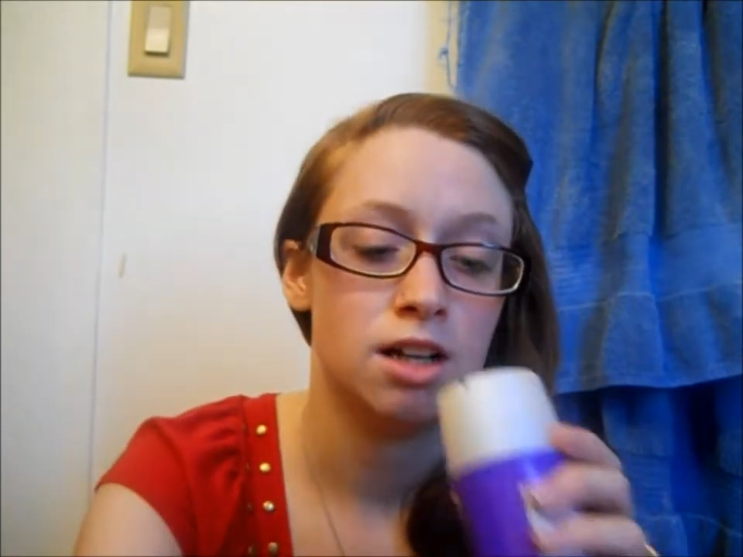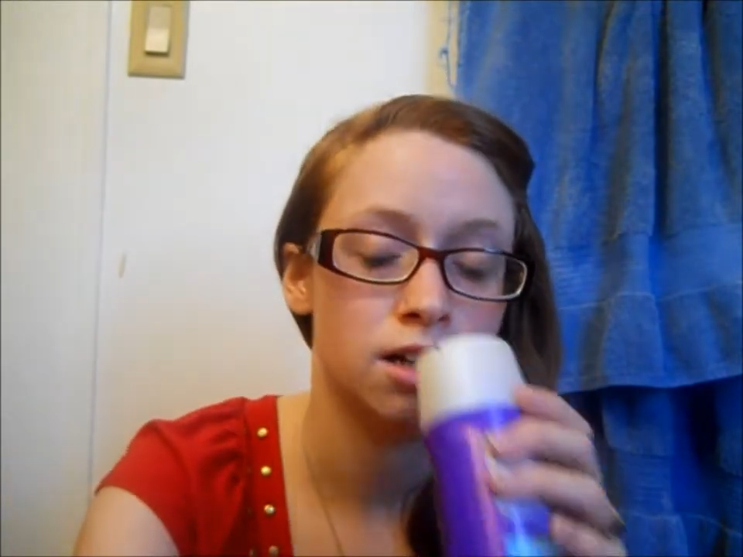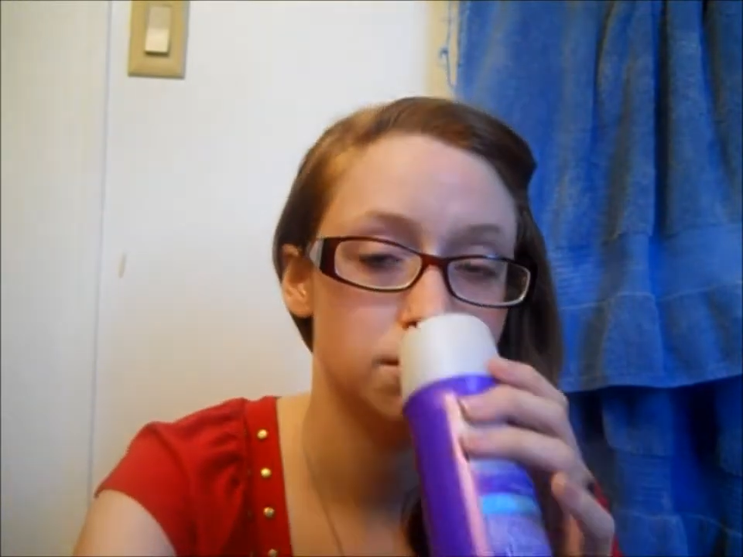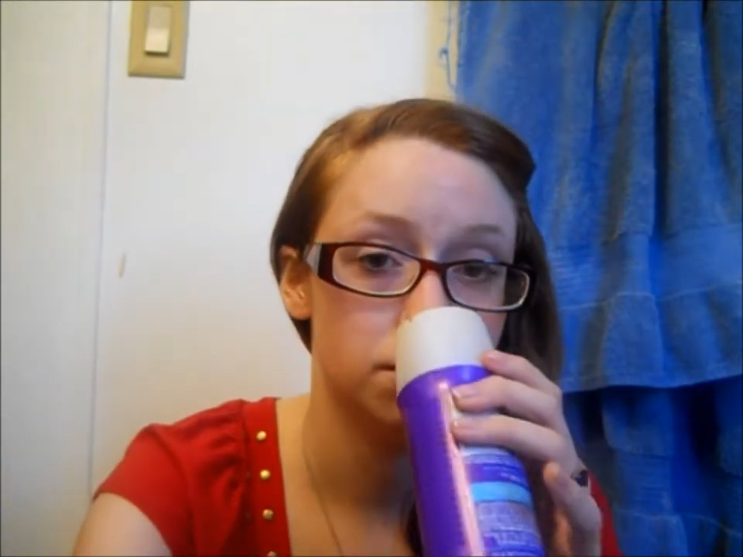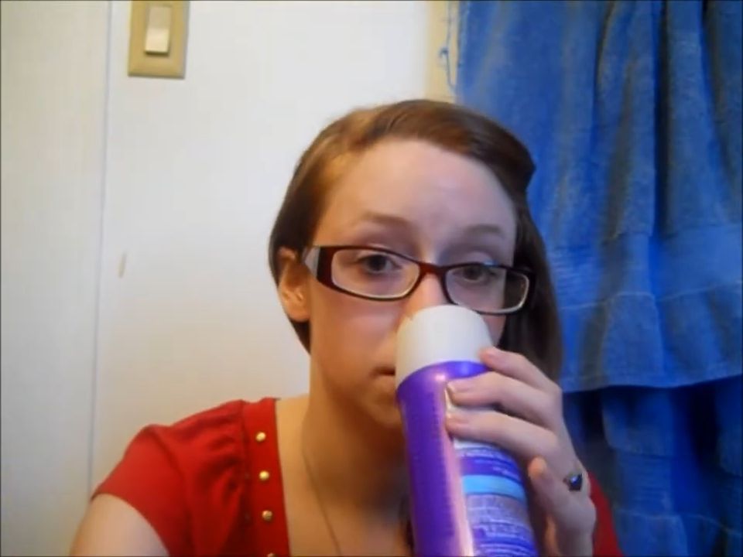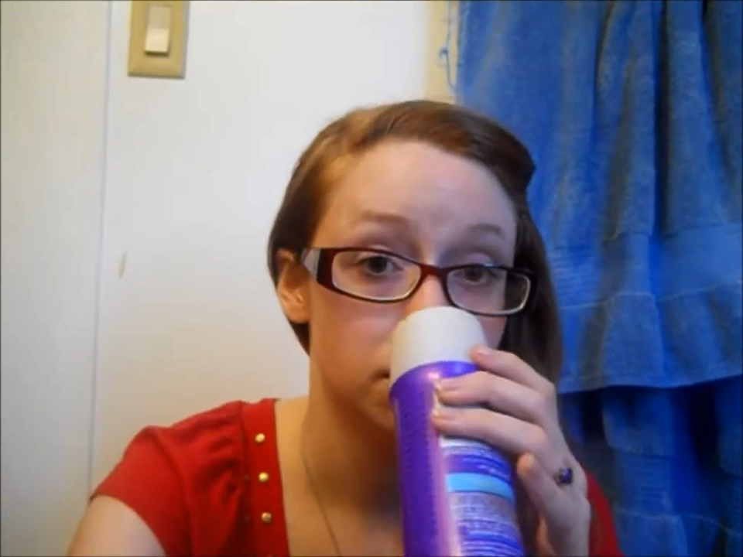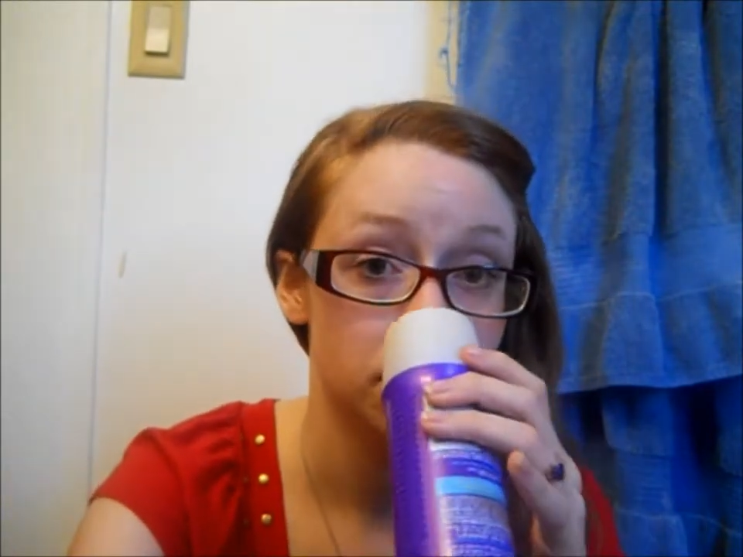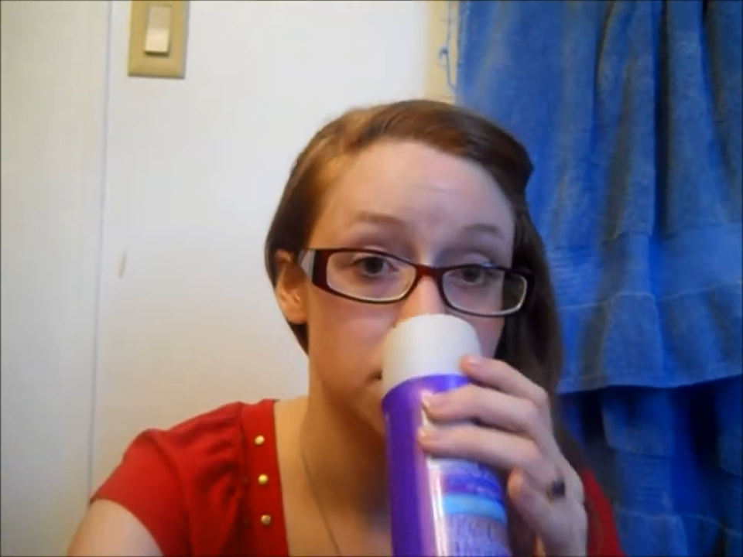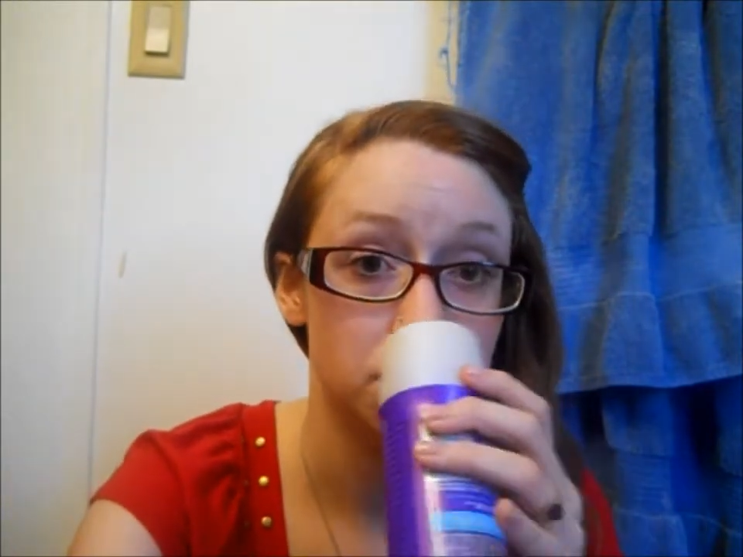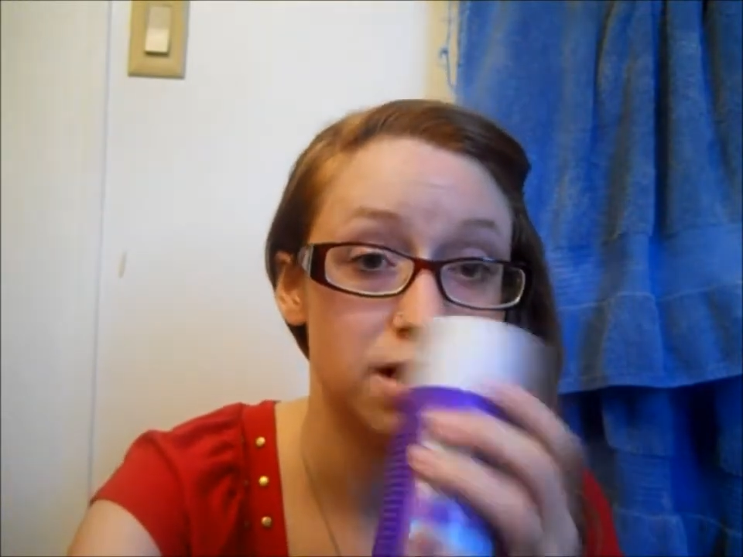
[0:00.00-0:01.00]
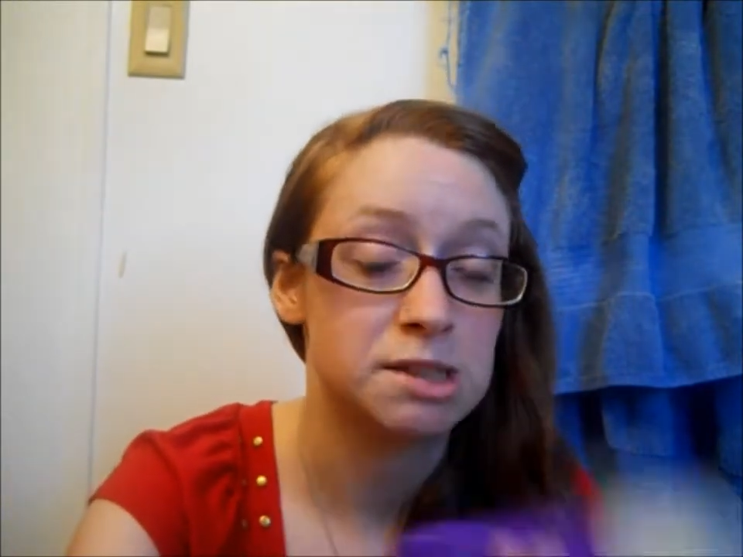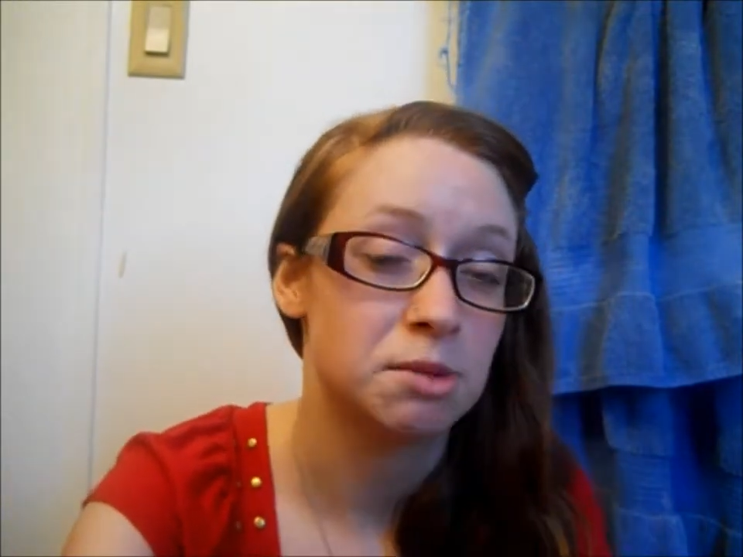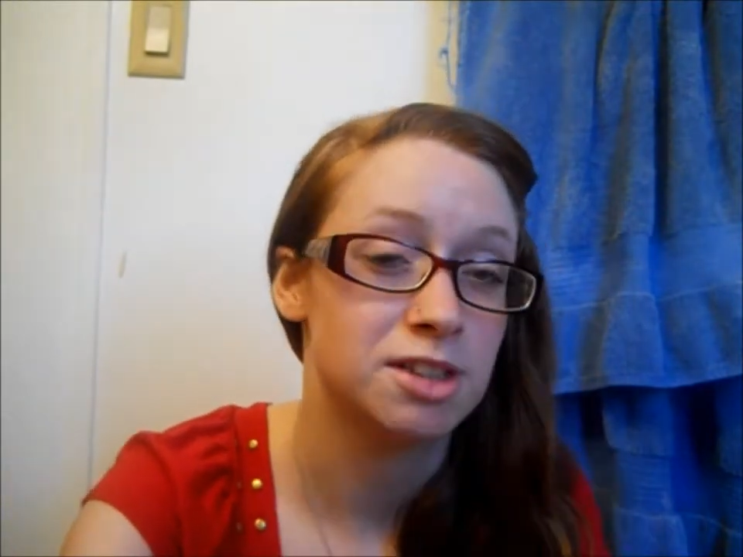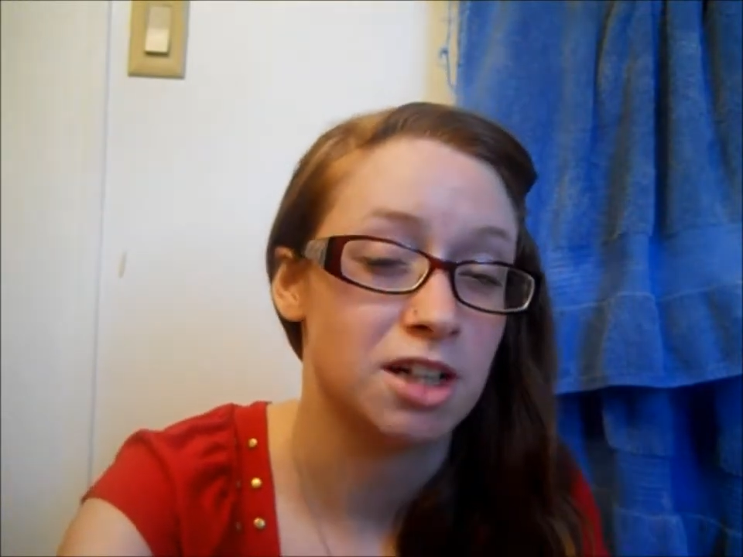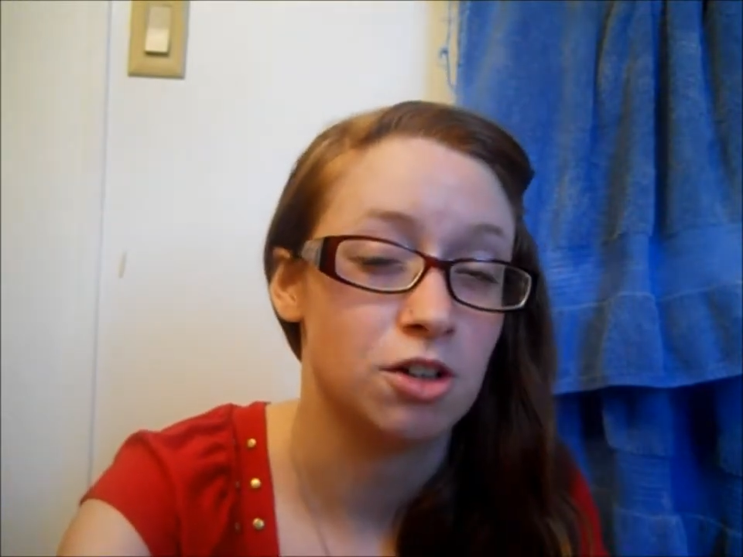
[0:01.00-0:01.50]
Um, to me, it
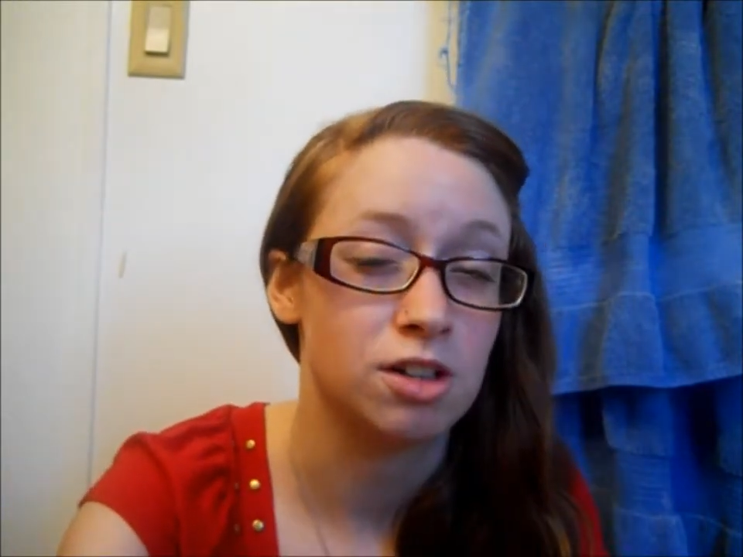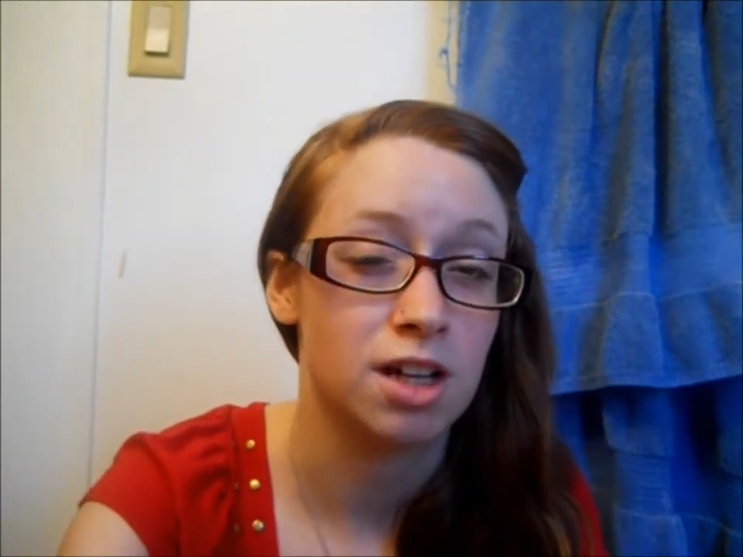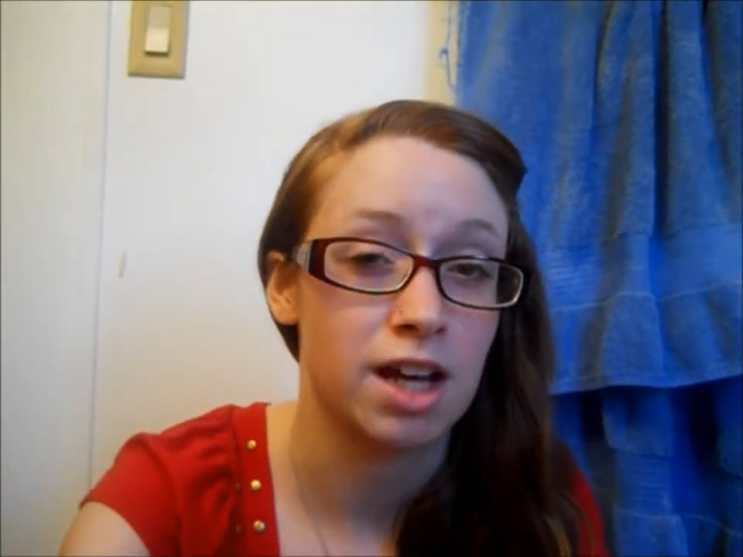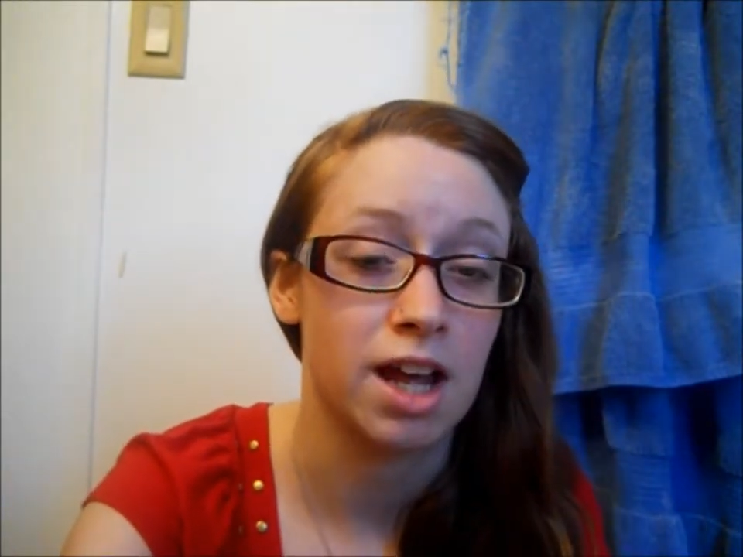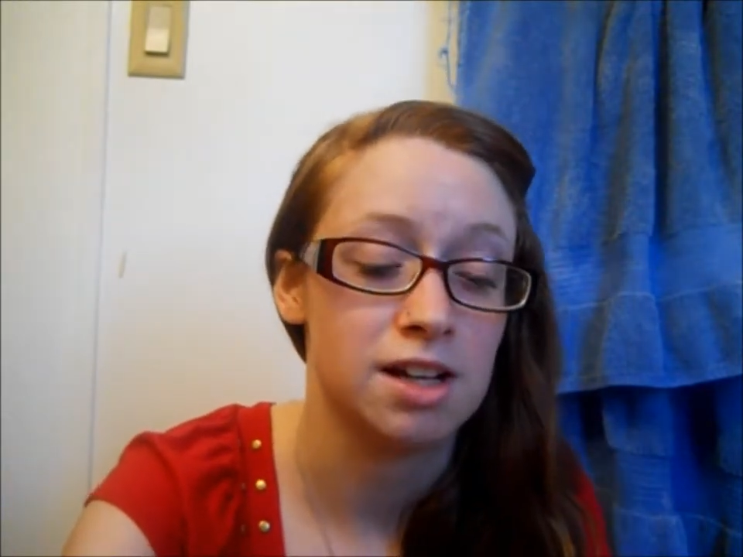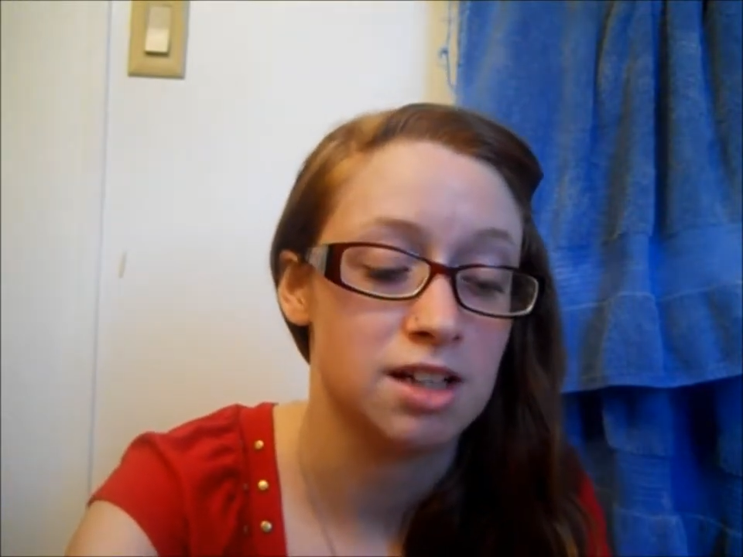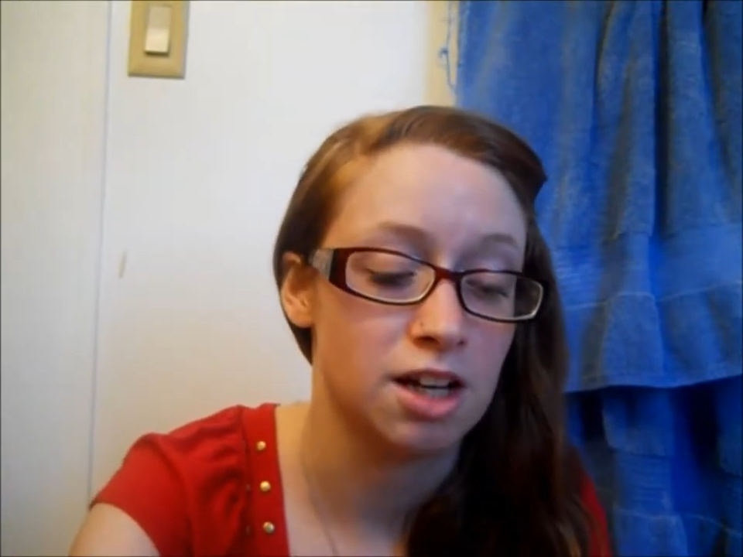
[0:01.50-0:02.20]
smells like coconut candy.